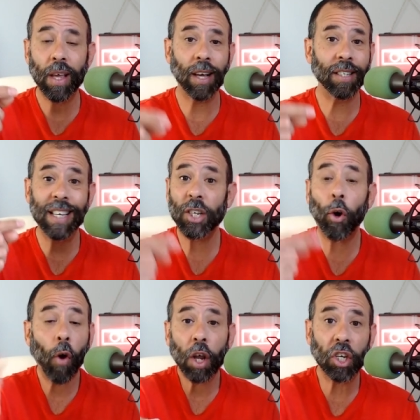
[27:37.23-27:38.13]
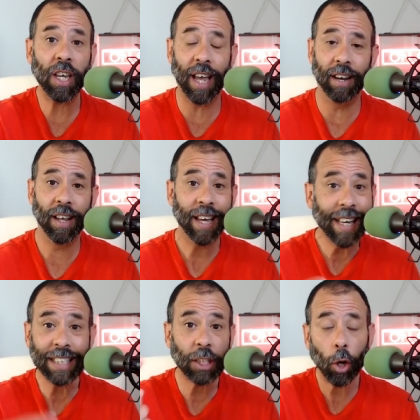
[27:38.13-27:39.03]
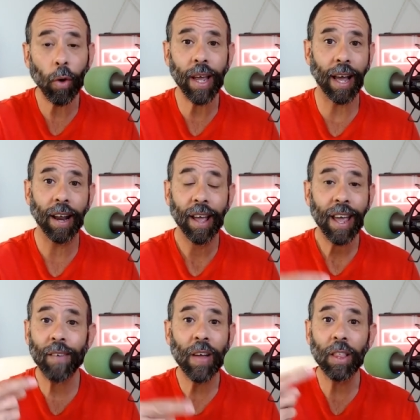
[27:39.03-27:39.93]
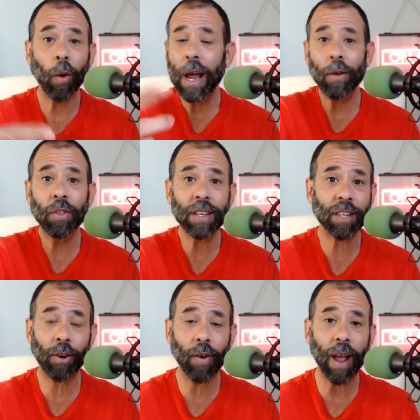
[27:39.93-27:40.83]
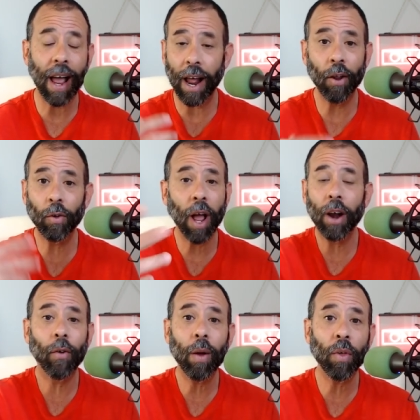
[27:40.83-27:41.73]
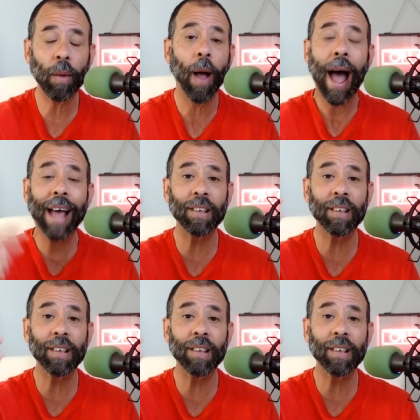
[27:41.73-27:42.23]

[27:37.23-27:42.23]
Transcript: because he's crushing it. He's doing it, even though I don't disagree and I don't agree with him.